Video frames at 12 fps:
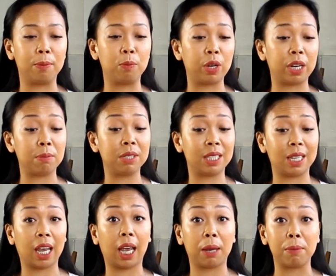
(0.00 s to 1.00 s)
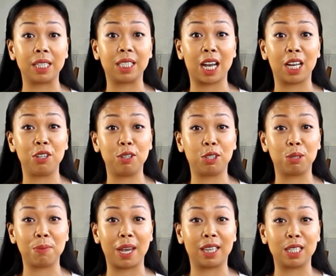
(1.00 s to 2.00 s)
when I'm sick, my dad used to
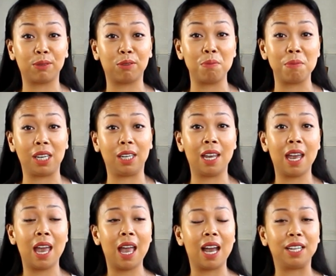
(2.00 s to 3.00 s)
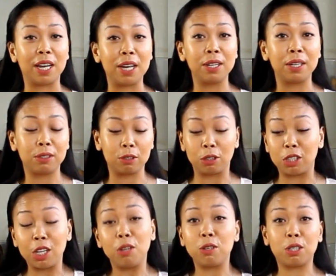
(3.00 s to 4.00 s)
make this for me, and I
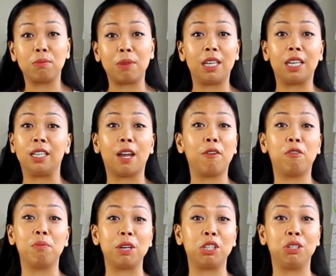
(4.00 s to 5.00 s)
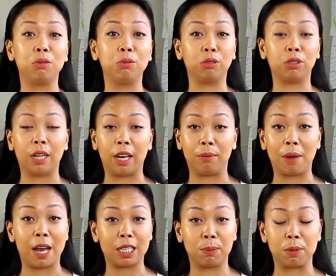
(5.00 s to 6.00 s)
continue to make it now for my children and my
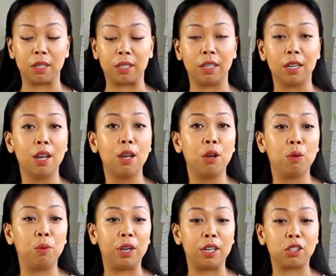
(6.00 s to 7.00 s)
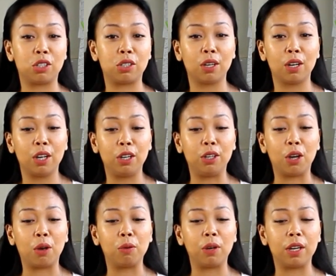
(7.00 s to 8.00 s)
husband, which, you
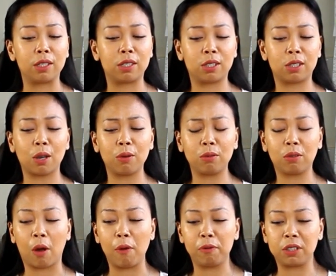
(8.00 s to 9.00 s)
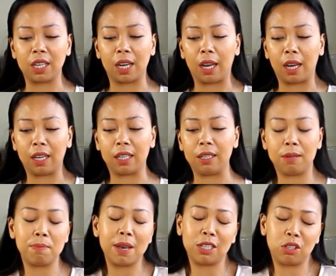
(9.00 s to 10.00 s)
know, it's so comforting and
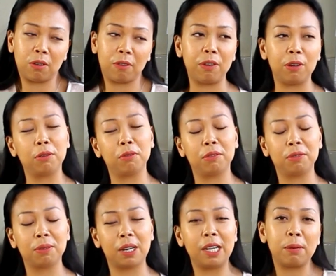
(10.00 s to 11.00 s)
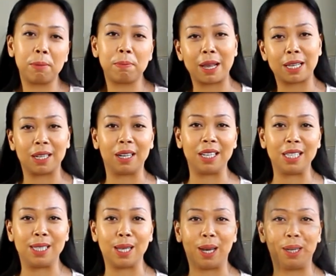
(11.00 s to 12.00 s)
it makes you feel a little bit better
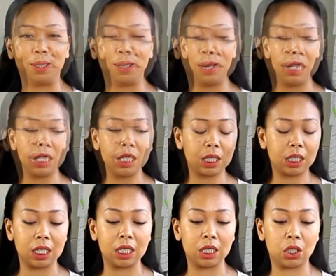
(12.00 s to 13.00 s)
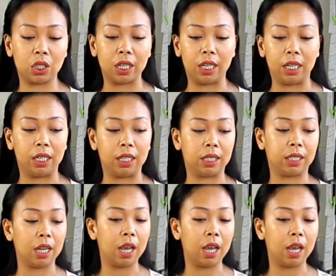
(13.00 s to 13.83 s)
inside. This dish is